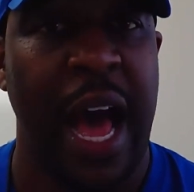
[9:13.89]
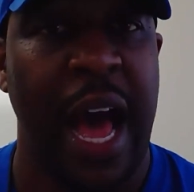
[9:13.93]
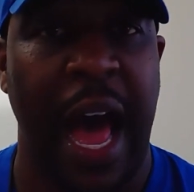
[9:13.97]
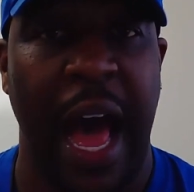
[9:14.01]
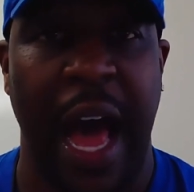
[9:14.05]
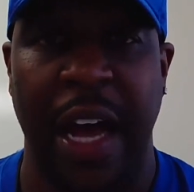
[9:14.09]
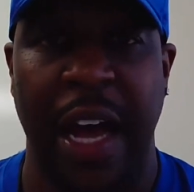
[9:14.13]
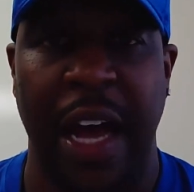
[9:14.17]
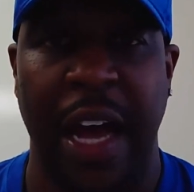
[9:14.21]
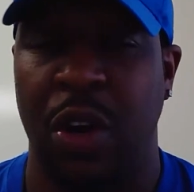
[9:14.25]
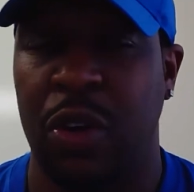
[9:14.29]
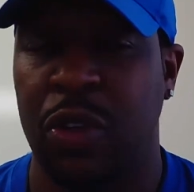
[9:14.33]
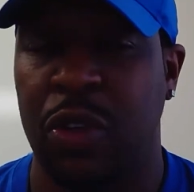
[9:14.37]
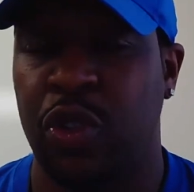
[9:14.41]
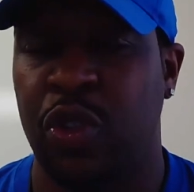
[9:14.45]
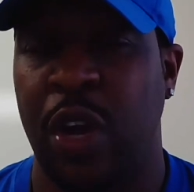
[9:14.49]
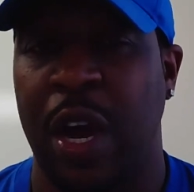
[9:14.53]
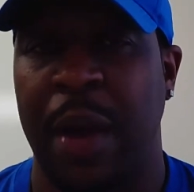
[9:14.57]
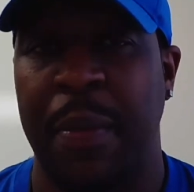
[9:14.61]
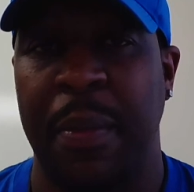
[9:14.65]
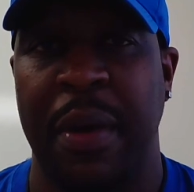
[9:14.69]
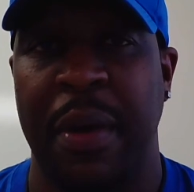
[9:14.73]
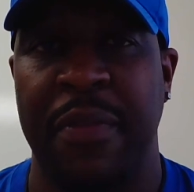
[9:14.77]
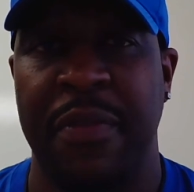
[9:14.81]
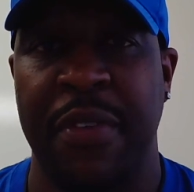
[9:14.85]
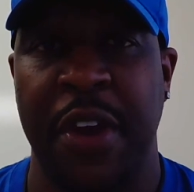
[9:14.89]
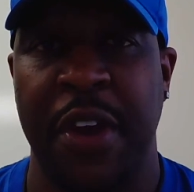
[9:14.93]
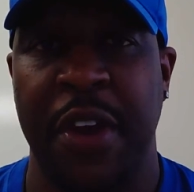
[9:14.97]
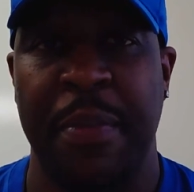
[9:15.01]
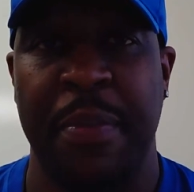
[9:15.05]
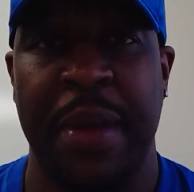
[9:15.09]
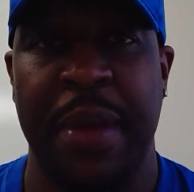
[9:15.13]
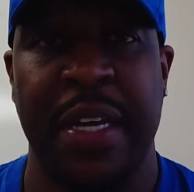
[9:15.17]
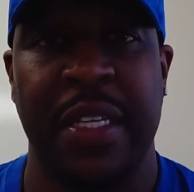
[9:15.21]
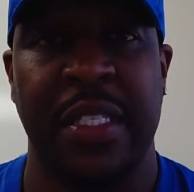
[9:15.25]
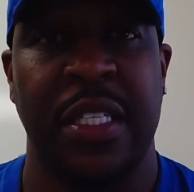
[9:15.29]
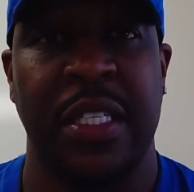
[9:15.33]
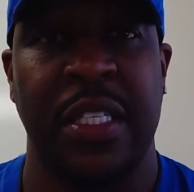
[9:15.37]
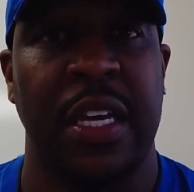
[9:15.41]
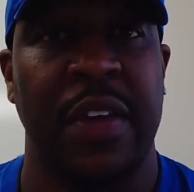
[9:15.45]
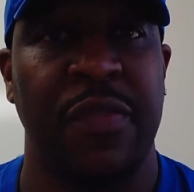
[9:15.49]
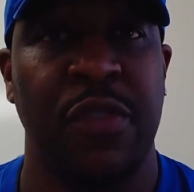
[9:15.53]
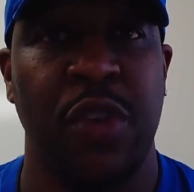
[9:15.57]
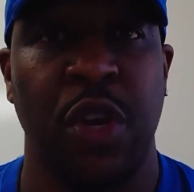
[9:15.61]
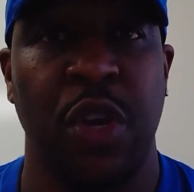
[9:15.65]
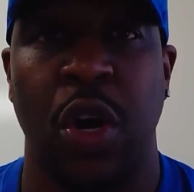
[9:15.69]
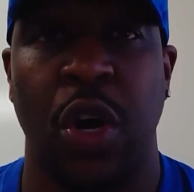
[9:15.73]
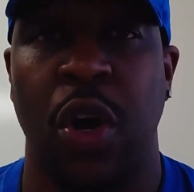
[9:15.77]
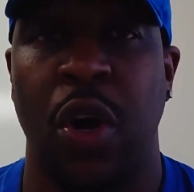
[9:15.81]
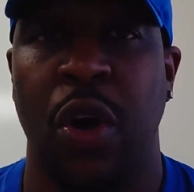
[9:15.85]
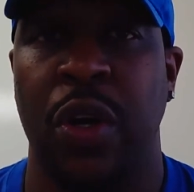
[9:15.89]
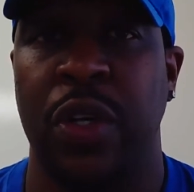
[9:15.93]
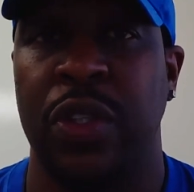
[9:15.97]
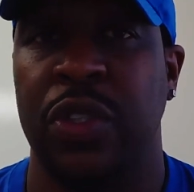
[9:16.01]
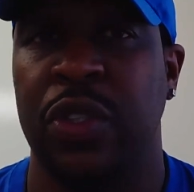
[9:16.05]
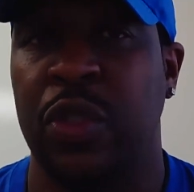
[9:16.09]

I'll try my very best to give you a call as